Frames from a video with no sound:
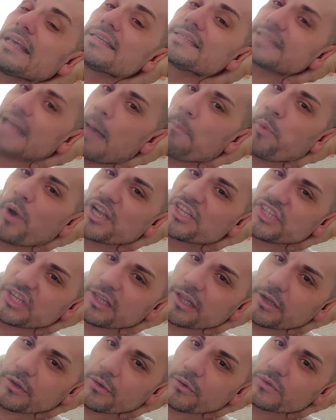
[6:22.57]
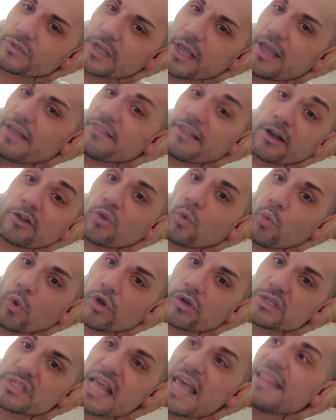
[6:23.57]
die. Stop watching the news. They're the
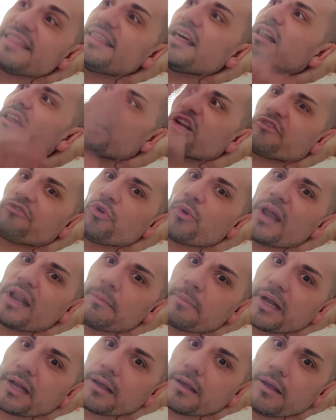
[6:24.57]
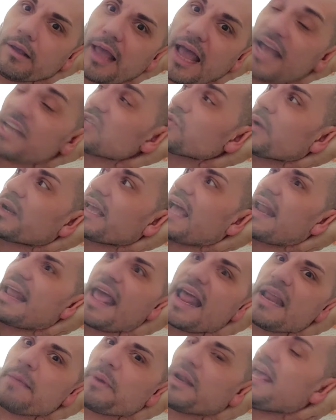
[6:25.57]
worst. They'll interview anybody. I swear to God,
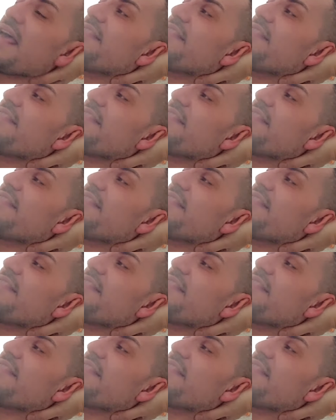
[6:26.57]
anybody,